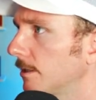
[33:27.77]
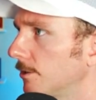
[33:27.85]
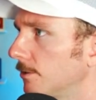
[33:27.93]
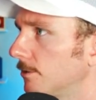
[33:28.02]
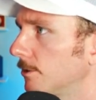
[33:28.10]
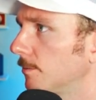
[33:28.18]
on
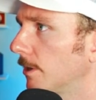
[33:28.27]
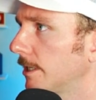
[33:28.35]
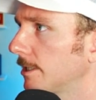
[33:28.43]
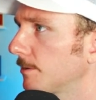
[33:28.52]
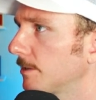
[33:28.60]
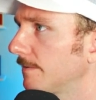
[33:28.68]
YouTube or
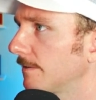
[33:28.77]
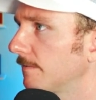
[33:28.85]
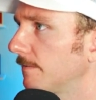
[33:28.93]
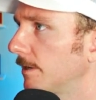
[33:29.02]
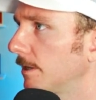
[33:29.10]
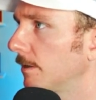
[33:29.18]
any specific
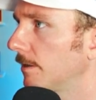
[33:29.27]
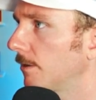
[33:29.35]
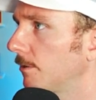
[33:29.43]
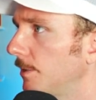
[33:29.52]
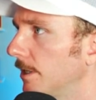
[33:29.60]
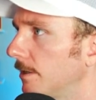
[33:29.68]
video that
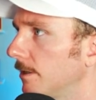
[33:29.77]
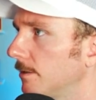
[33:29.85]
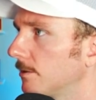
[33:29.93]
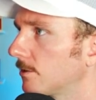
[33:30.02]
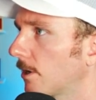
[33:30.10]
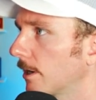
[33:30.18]
would be a
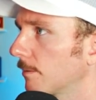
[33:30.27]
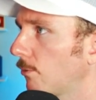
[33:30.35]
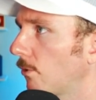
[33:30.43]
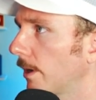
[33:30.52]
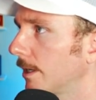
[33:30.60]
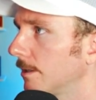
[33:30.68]
good starting
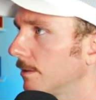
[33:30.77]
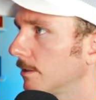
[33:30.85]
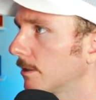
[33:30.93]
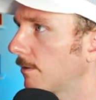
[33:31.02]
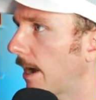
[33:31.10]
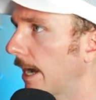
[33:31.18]
point to
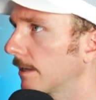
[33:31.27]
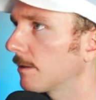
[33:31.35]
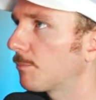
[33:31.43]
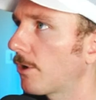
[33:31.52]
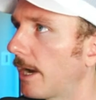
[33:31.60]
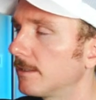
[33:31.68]
crack the
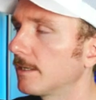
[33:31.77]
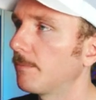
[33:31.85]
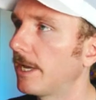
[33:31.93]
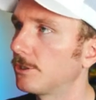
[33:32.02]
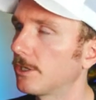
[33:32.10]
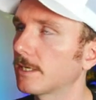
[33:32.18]
pricing
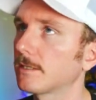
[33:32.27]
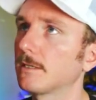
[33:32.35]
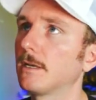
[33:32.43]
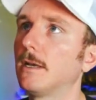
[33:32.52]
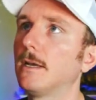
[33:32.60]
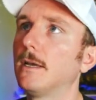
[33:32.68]
matrix?